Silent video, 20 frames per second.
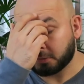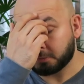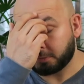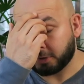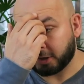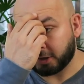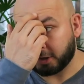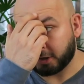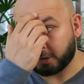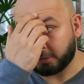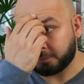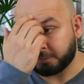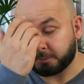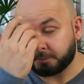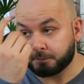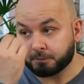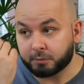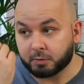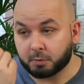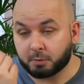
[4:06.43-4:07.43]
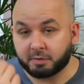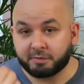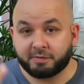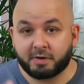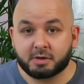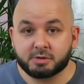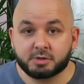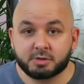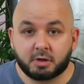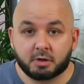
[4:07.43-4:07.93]
But
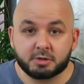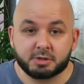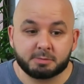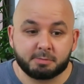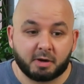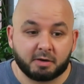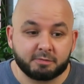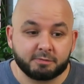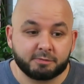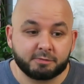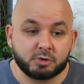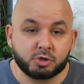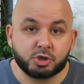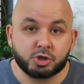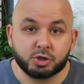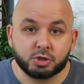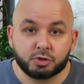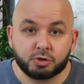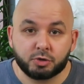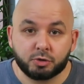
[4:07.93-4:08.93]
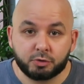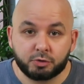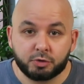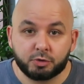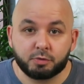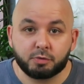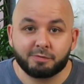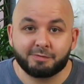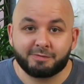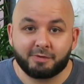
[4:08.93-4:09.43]
$1,000 a month should do
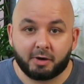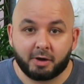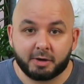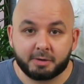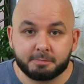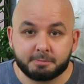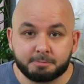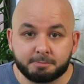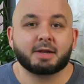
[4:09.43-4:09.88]
you fine.